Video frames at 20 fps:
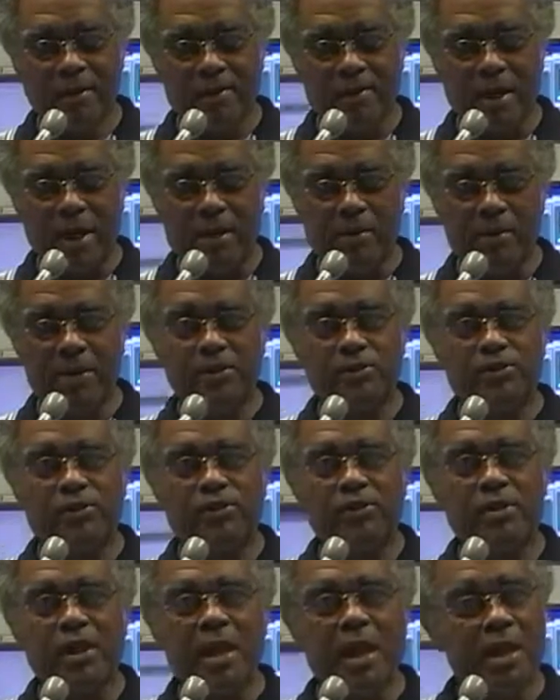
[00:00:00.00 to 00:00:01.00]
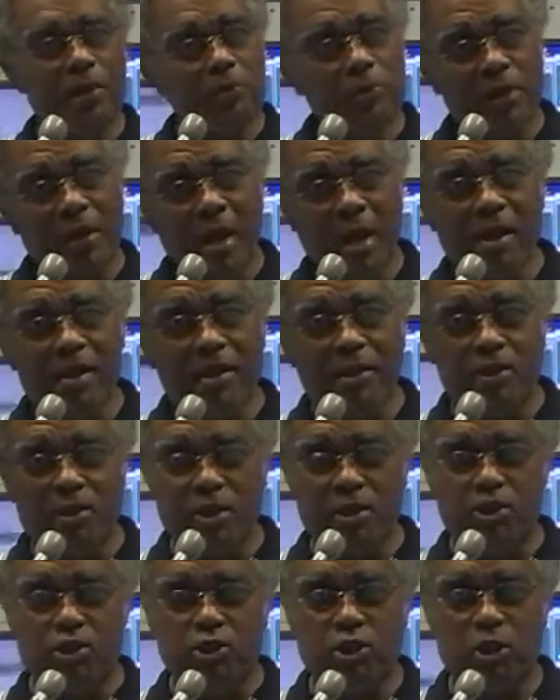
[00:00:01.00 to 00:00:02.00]
Now, it's a
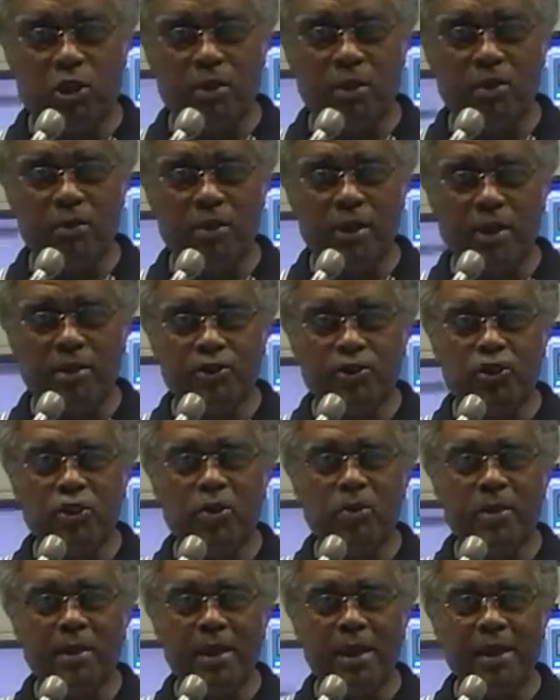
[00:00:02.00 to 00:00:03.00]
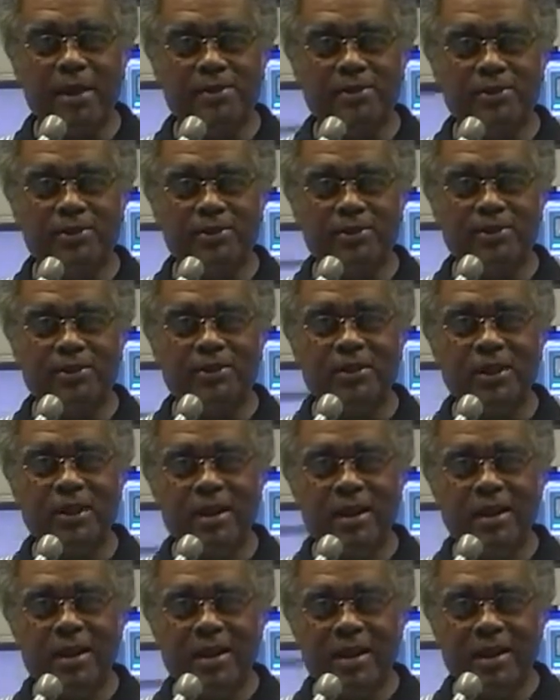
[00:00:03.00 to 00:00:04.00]
reality show that showcases
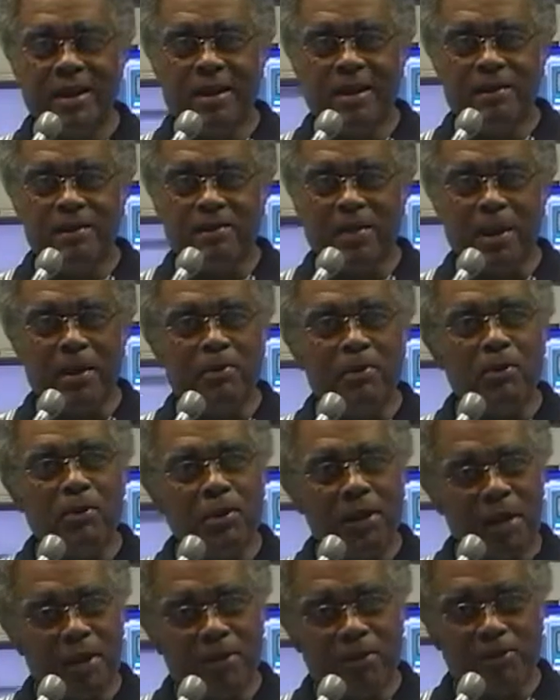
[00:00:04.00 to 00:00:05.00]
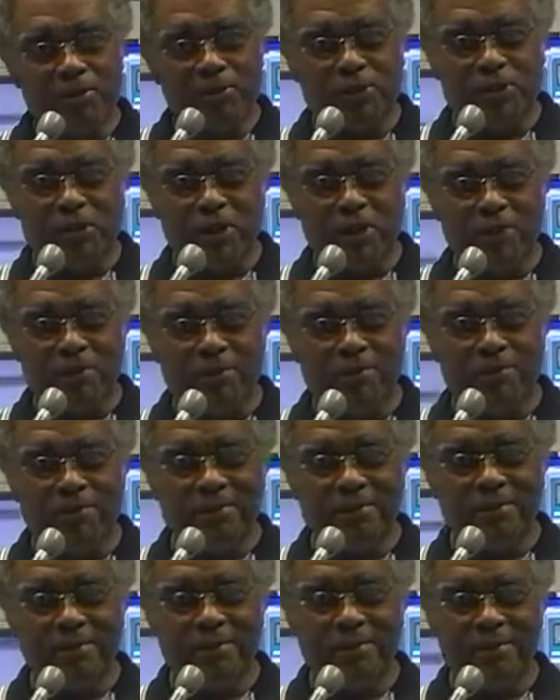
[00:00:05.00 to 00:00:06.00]
people like
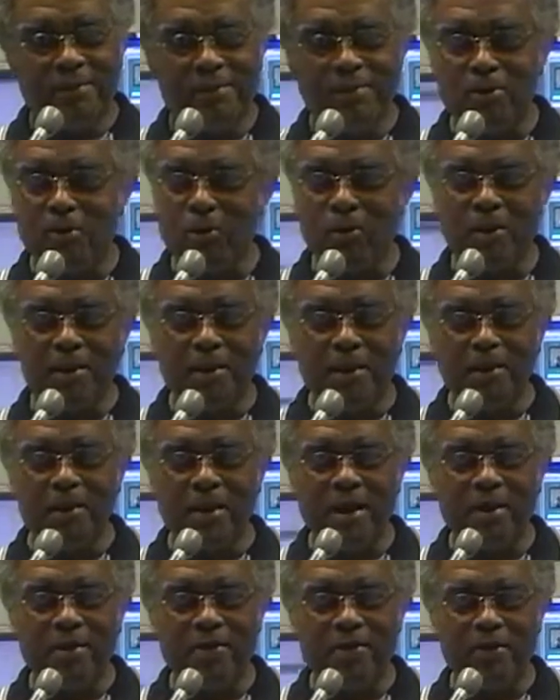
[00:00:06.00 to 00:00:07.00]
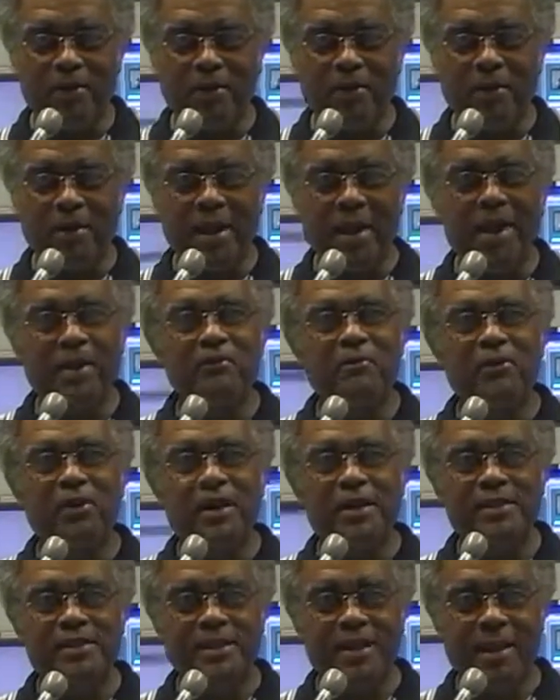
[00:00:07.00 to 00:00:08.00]
yourself going about their
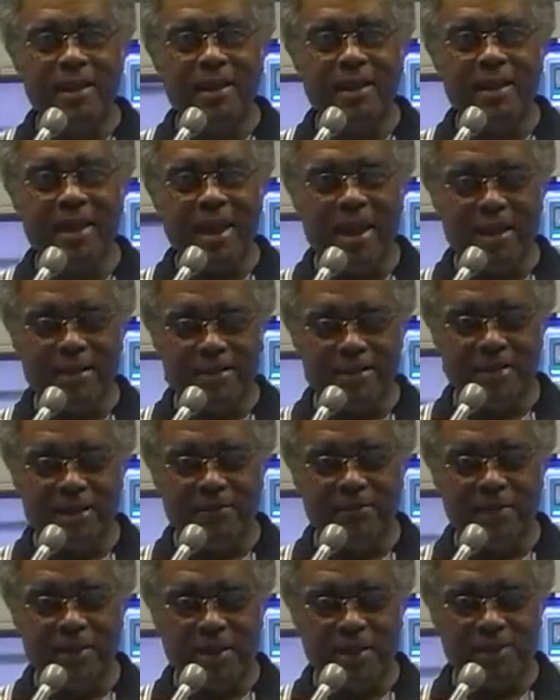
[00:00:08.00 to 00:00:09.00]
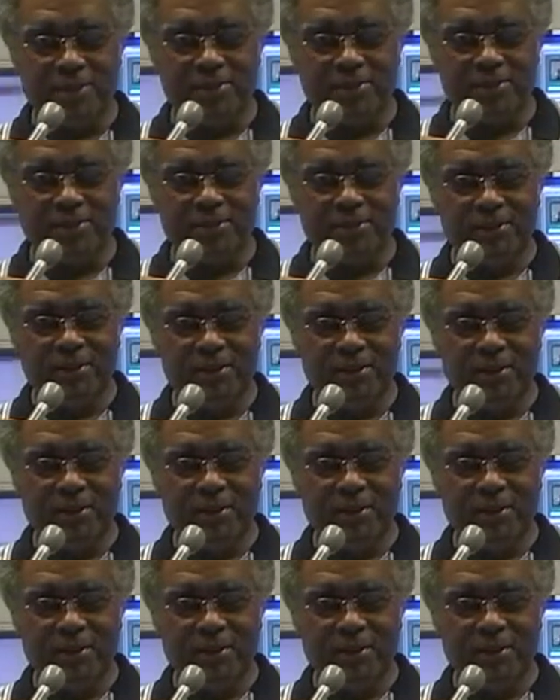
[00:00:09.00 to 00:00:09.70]
everyday activities.